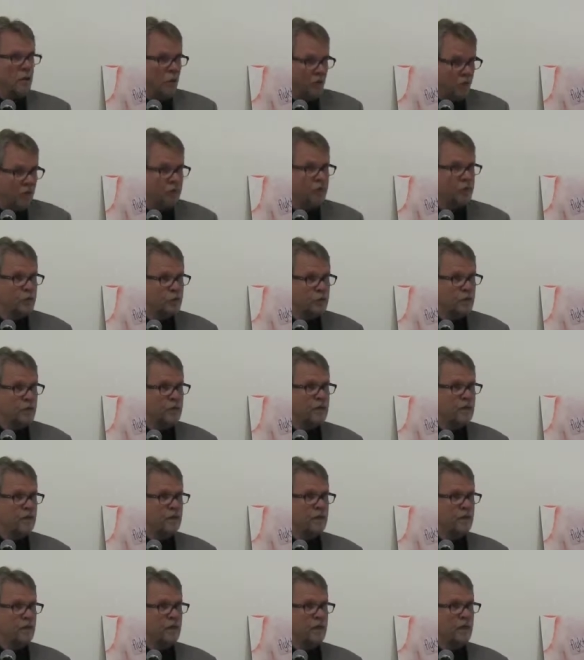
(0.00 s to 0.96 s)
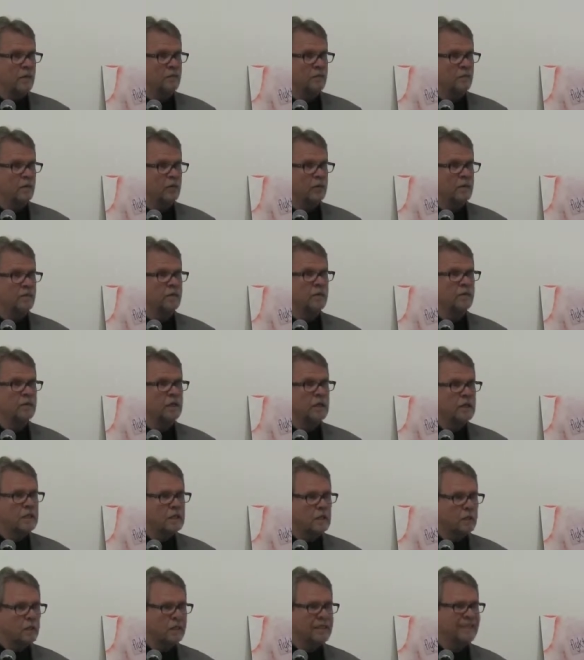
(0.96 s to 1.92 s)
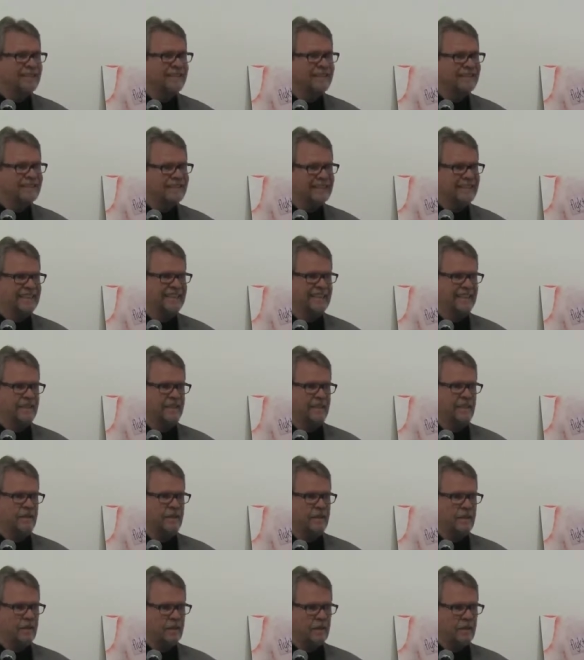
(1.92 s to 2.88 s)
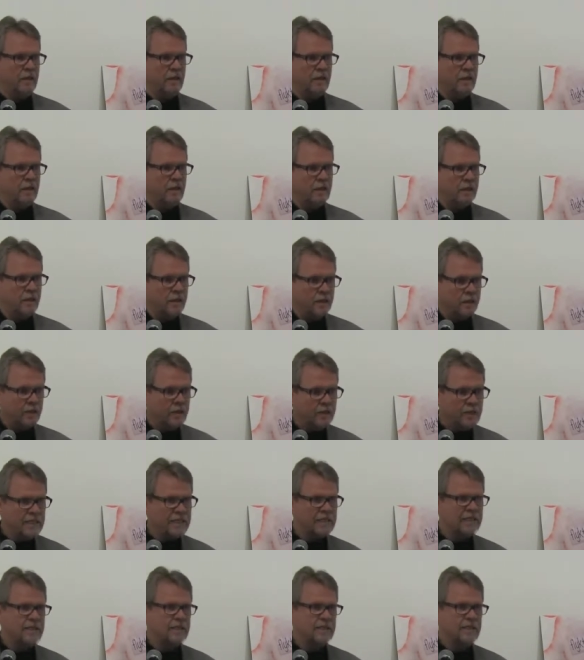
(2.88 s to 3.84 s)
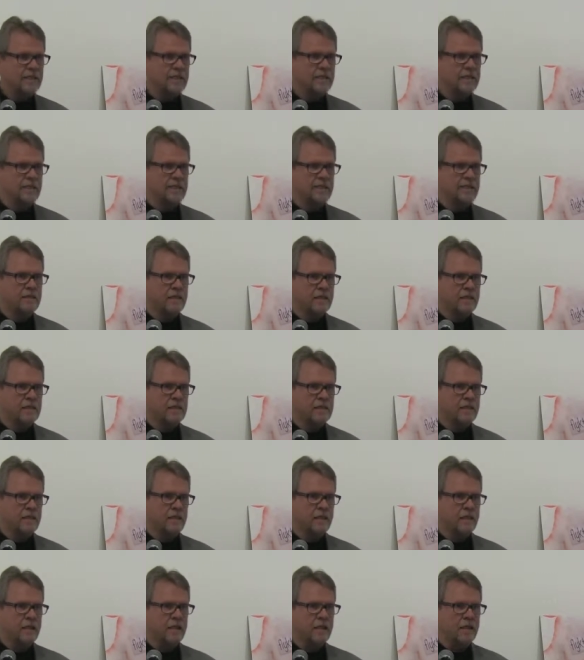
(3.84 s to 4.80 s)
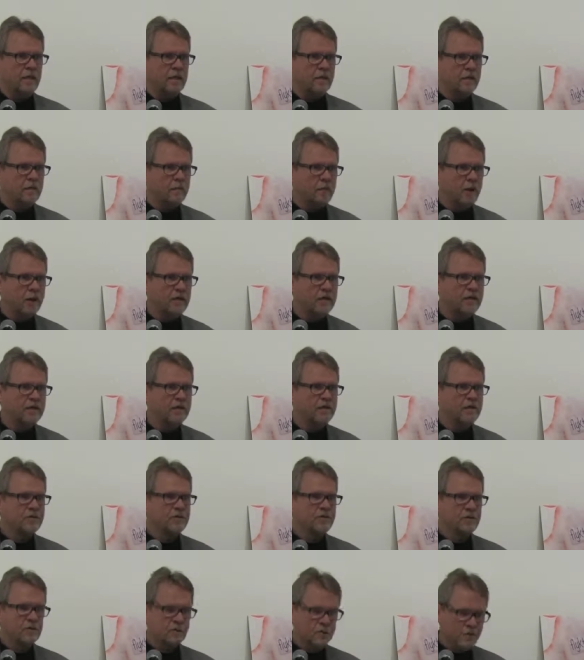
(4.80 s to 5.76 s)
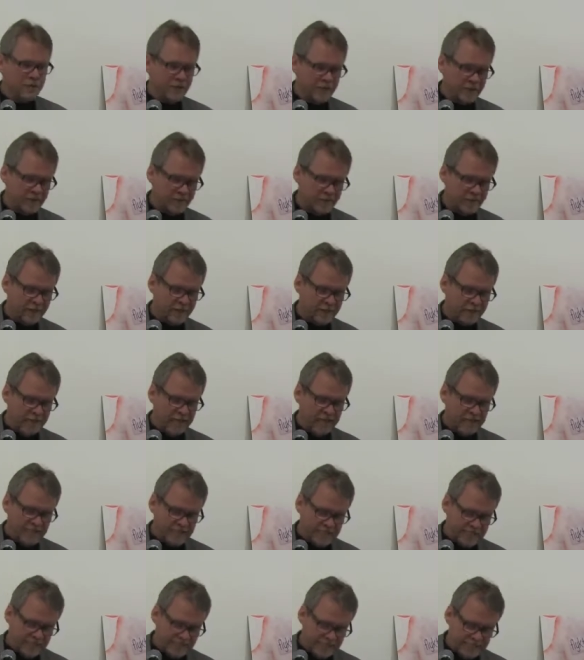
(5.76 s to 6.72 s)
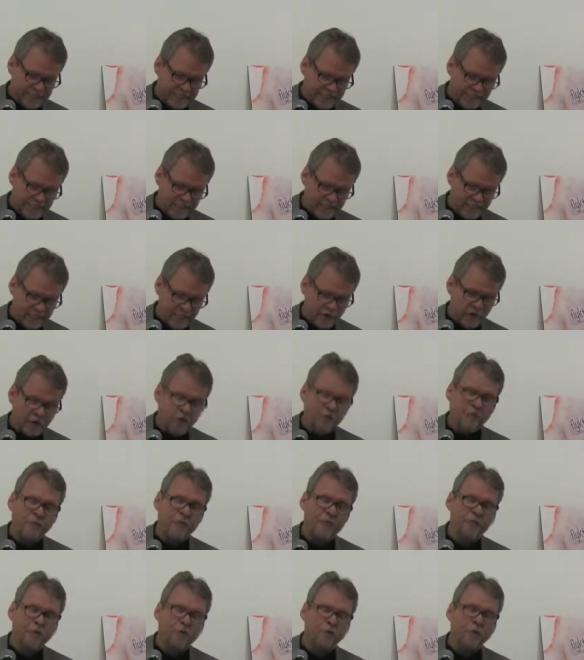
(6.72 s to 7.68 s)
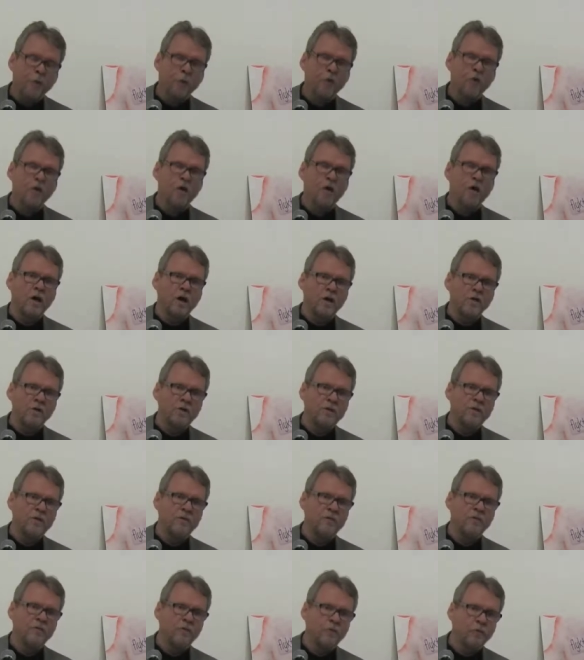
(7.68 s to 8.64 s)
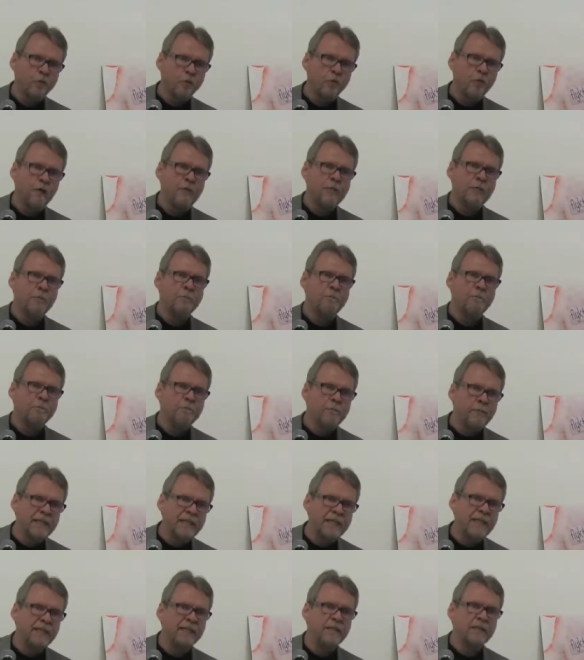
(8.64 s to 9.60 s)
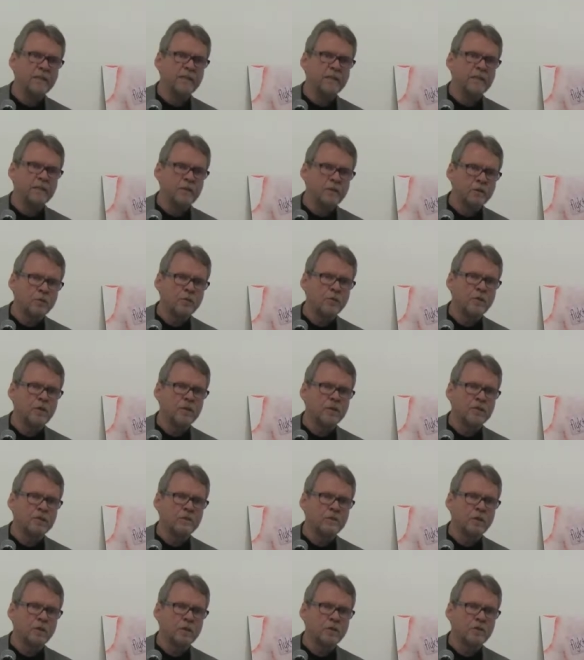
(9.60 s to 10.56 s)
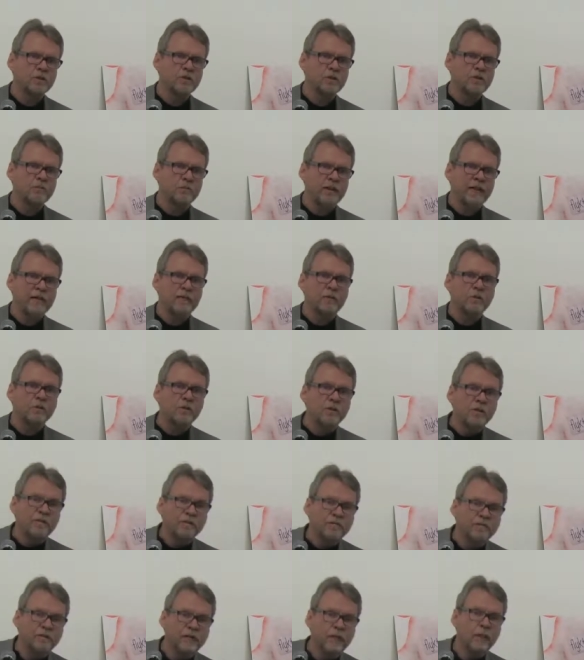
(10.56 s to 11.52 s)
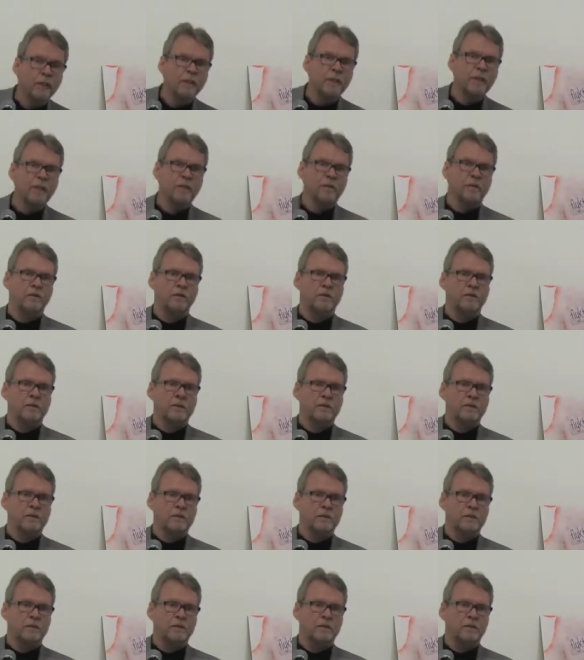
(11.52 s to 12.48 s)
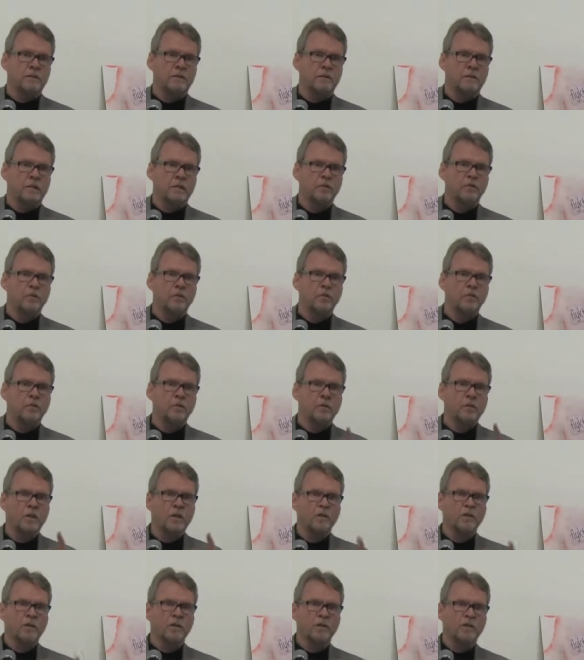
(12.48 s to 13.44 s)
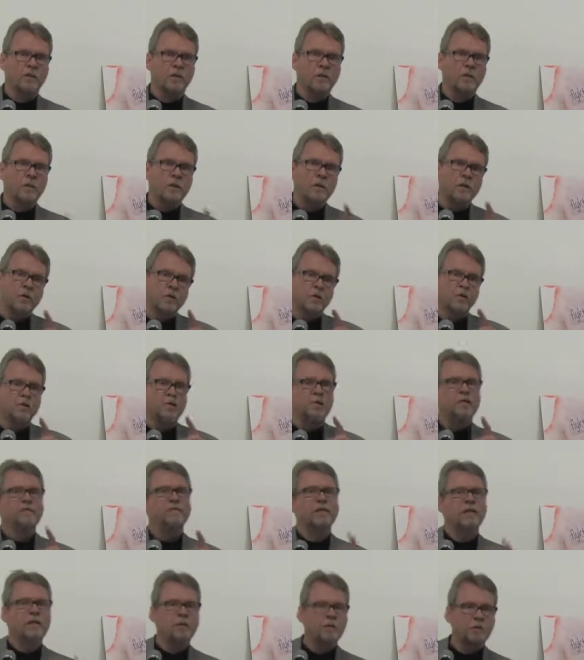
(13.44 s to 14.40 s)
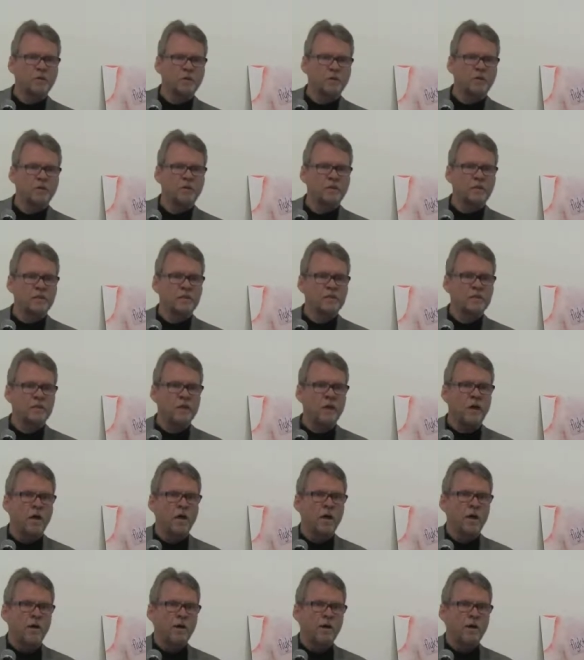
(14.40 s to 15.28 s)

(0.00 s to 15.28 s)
of today, I'm talking about 2010, recent statistics, the migrants today send $440 billion back to developing countries. I'm not talking about to developed countries.